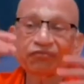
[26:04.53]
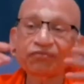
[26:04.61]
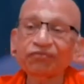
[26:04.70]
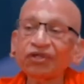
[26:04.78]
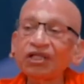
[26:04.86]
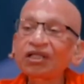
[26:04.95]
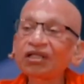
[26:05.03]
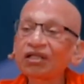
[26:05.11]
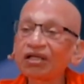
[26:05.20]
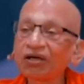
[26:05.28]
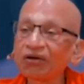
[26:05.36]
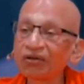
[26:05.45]
running
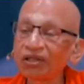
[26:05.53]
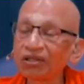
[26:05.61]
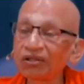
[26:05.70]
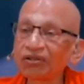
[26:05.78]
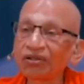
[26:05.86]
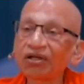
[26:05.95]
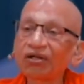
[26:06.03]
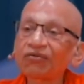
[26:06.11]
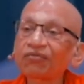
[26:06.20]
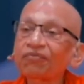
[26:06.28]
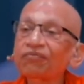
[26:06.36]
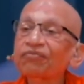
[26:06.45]
around and a lot
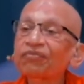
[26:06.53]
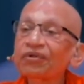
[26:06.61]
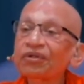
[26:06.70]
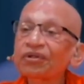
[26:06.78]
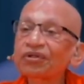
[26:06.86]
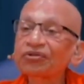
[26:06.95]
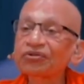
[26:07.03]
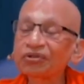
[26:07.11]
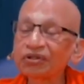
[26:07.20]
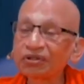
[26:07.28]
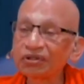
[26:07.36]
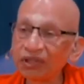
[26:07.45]
of
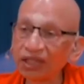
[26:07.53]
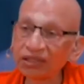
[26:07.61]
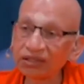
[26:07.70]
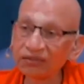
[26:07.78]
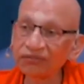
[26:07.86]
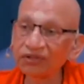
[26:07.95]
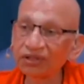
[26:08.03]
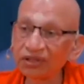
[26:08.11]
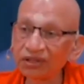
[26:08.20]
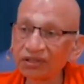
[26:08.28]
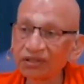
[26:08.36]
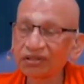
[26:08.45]

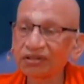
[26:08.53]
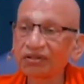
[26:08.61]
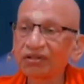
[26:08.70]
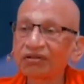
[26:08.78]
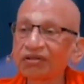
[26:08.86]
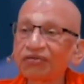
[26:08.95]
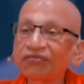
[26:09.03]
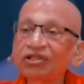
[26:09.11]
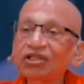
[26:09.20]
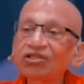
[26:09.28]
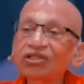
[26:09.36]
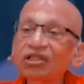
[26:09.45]
activities,
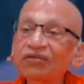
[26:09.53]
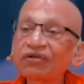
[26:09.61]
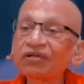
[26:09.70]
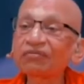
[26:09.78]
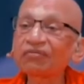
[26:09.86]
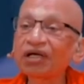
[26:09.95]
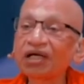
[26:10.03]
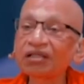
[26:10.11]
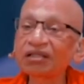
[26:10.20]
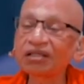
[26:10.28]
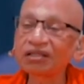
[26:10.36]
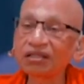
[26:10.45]
which is driven by
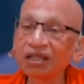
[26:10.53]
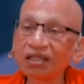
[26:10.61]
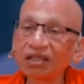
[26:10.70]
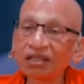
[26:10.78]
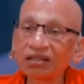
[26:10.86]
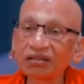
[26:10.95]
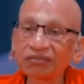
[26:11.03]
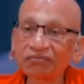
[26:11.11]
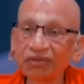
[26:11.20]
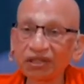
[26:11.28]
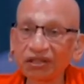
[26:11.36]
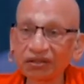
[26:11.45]
the desires and
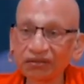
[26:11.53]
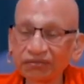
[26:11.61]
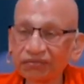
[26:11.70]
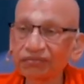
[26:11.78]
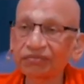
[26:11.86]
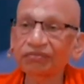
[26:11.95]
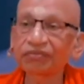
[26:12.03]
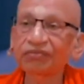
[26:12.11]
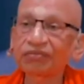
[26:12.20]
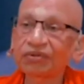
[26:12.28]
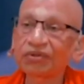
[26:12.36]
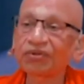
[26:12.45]
by
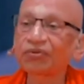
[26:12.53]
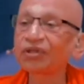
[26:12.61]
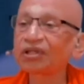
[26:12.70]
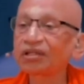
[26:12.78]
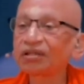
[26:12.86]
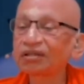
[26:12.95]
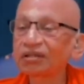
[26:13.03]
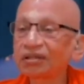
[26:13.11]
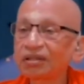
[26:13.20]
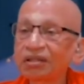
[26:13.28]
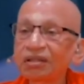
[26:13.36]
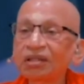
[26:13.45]
greed,
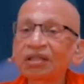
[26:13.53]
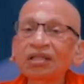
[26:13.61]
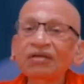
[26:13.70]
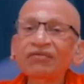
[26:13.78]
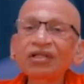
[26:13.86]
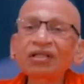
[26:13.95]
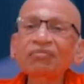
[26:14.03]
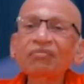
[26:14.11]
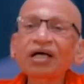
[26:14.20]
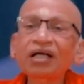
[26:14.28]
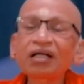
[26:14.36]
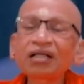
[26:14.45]
when the
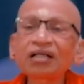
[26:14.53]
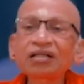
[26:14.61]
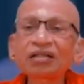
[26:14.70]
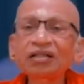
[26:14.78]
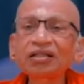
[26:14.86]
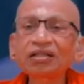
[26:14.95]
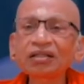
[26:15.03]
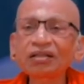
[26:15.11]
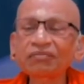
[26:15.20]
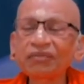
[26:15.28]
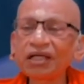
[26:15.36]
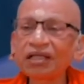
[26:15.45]
mind has leisure,
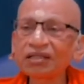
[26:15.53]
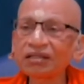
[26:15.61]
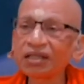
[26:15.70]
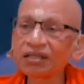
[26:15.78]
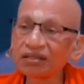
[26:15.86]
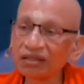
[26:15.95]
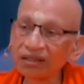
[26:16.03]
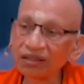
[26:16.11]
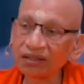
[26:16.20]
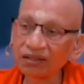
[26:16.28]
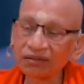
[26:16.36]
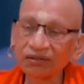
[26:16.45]
then mind starts
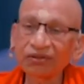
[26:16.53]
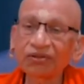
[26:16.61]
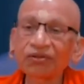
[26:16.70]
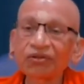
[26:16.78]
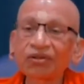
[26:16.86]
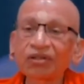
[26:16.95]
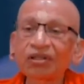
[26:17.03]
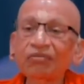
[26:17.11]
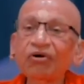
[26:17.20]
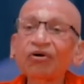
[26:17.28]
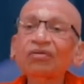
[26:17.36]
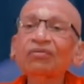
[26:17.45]
thinking
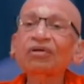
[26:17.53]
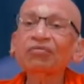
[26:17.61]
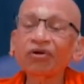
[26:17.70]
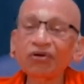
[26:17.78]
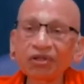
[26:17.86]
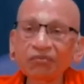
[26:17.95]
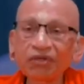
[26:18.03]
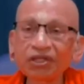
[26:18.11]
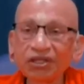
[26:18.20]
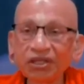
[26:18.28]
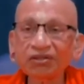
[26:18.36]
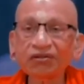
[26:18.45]
about the
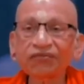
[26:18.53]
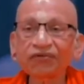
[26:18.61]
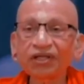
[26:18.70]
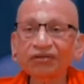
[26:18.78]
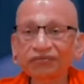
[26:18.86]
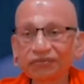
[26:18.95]
basics of life.